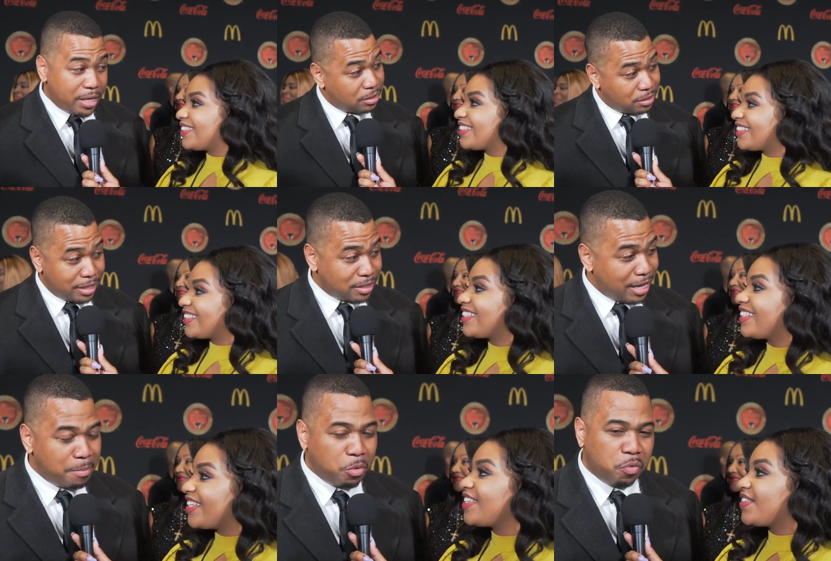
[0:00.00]
Speaker 1: A, success
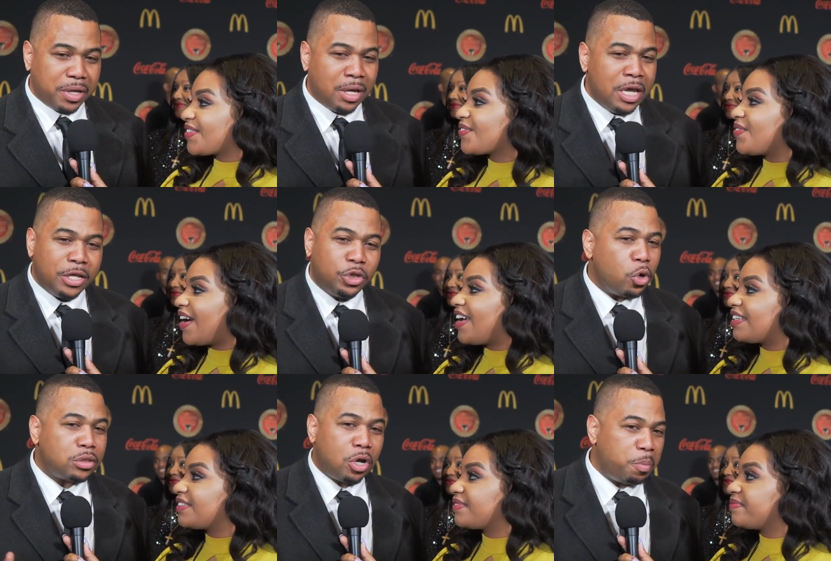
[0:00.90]
of that movie. The
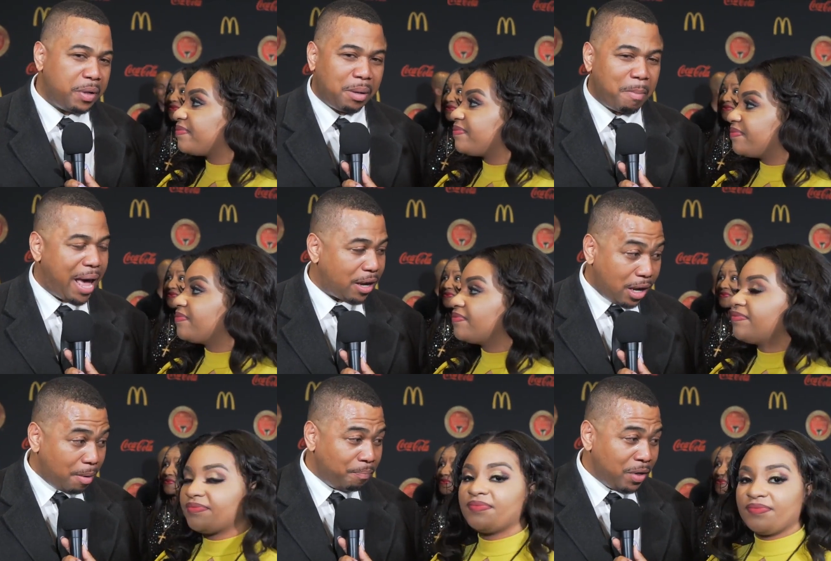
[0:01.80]
doors are opening back
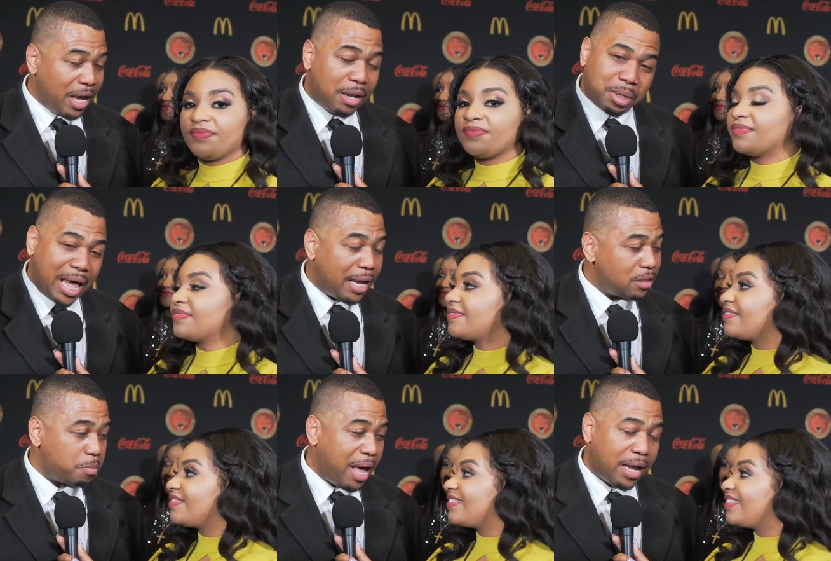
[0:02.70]
up, and Black
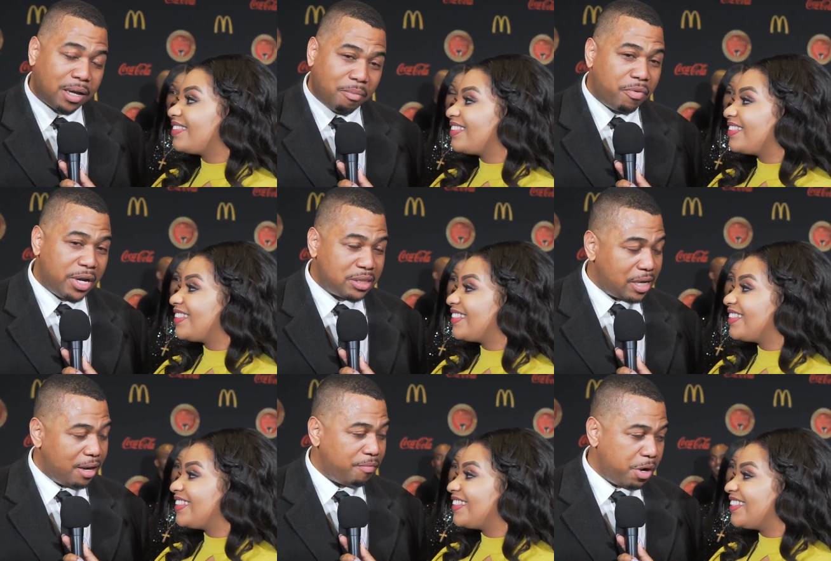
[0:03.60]
is back, and I'm very
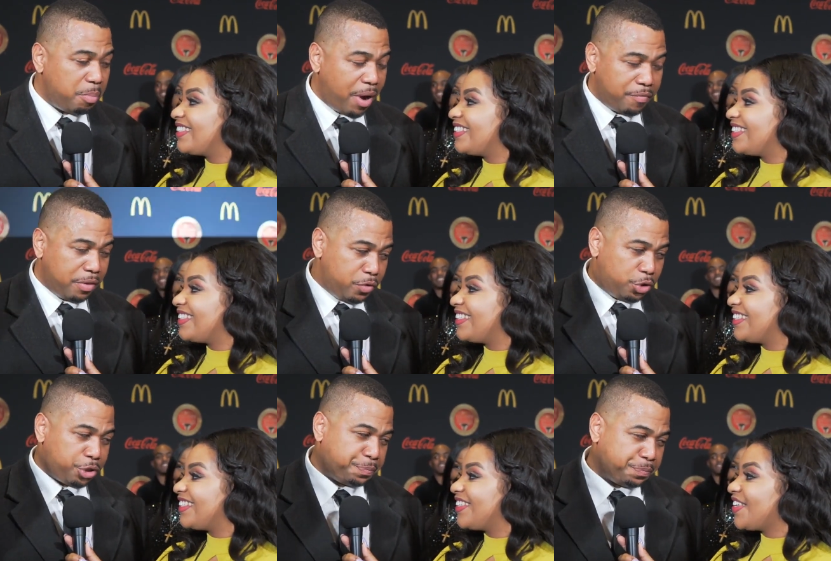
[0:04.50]
excited and very proud for the
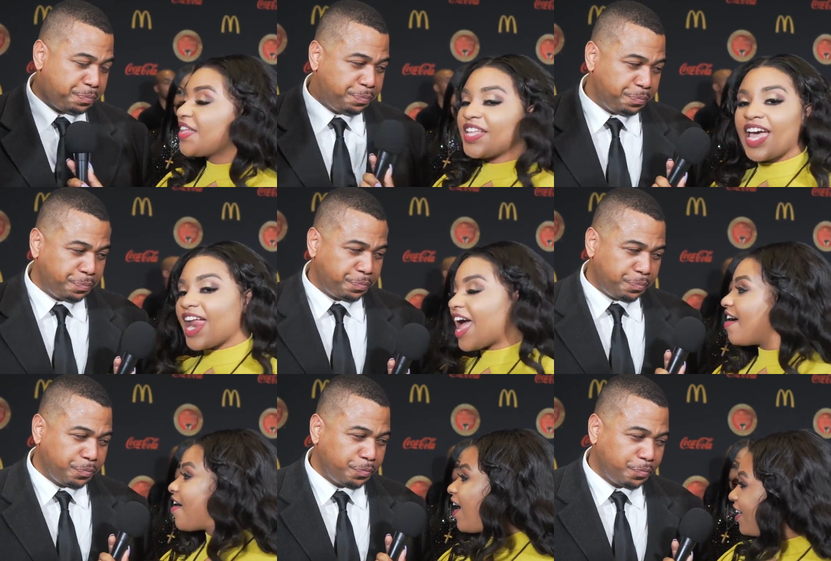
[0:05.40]
future.
Speaker 2: Gotta
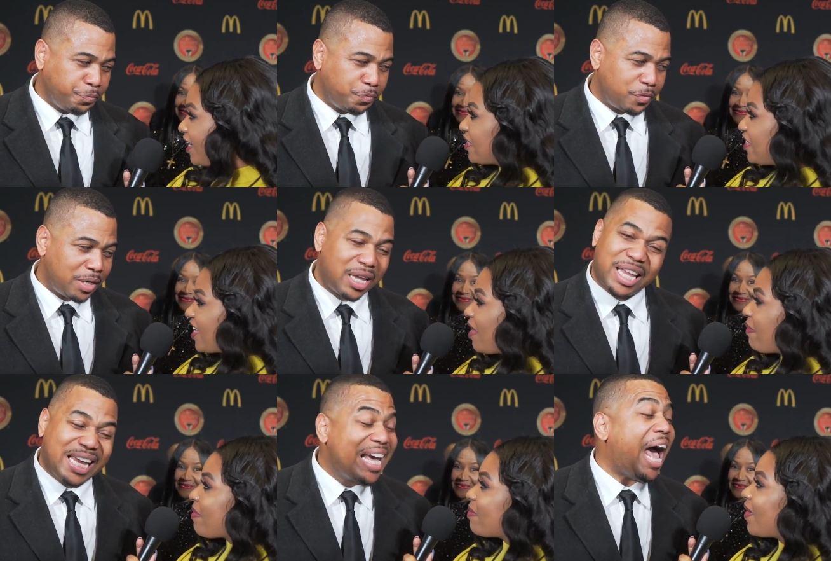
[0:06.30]
have heart. That's what you said
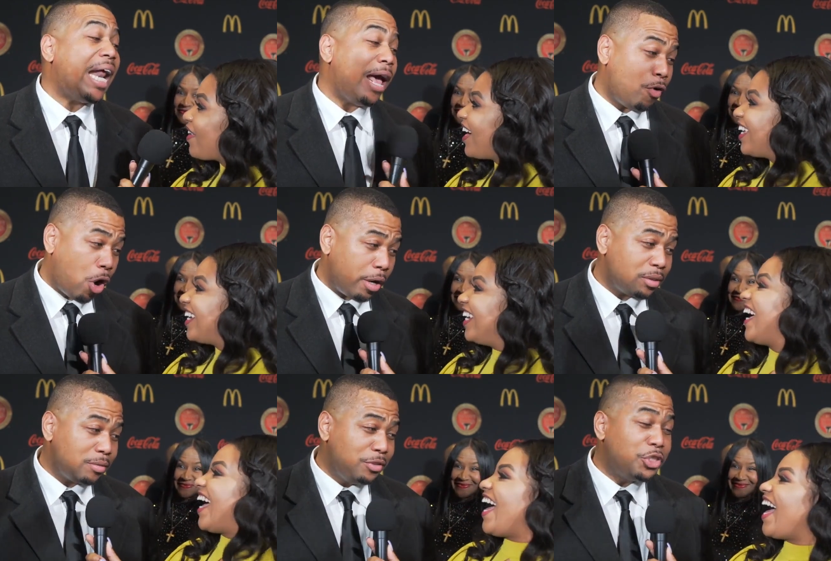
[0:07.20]
in Baby Boy,
Speaker 1: right? Gotta
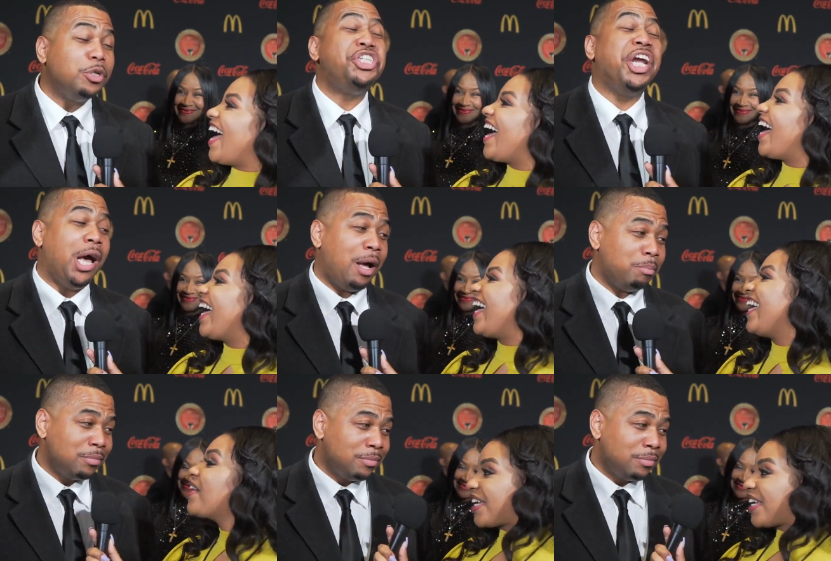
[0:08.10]
have heart. Keep your chin up.